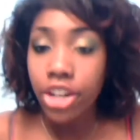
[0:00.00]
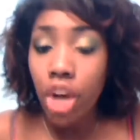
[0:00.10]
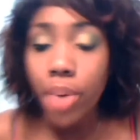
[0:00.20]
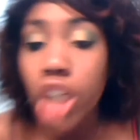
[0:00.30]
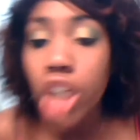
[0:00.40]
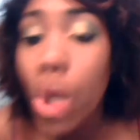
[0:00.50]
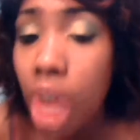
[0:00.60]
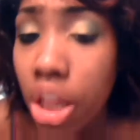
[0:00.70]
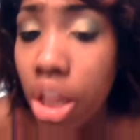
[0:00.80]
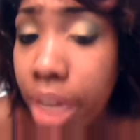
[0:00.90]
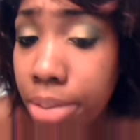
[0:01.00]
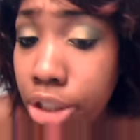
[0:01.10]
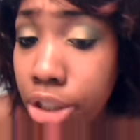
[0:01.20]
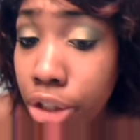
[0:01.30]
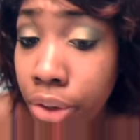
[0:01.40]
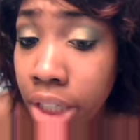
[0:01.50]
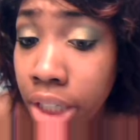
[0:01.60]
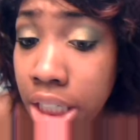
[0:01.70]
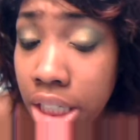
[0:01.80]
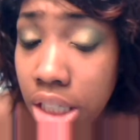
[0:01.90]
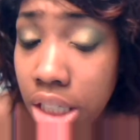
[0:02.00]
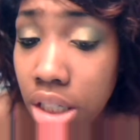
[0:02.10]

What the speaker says: you don't want to go all the way up to the crease.